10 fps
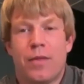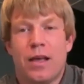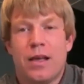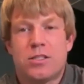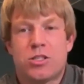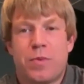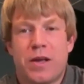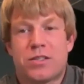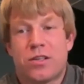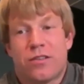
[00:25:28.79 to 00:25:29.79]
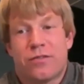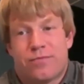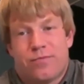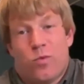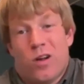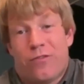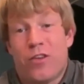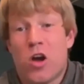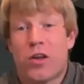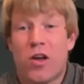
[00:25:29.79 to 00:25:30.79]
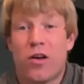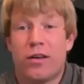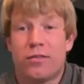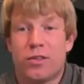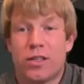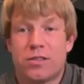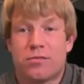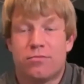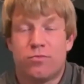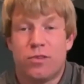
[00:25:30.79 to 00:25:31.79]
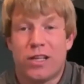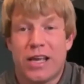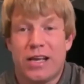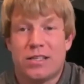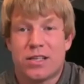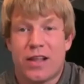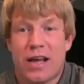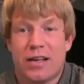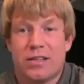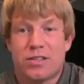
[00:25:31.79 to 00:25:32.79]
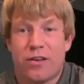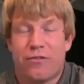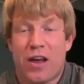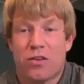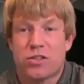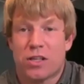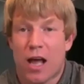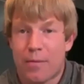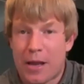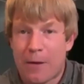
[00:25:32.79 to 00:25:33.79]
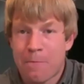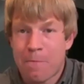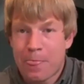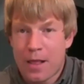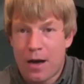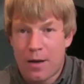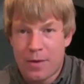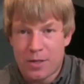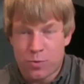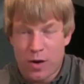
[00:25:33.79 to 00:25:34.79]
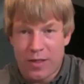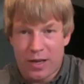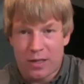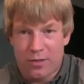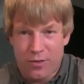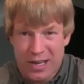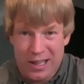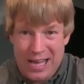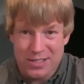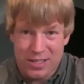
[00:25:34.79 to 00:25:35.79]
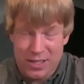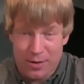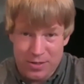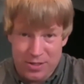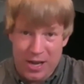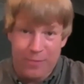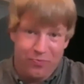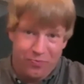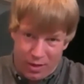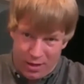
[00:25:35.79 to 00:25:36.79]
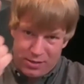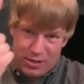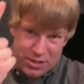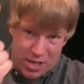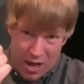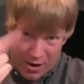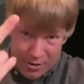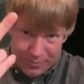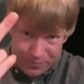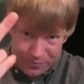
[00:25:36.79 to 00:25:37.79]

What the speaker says: Speak to what Finocchiona really is, and that is fennel salami. It is one of the three classics, I would say. Toscano,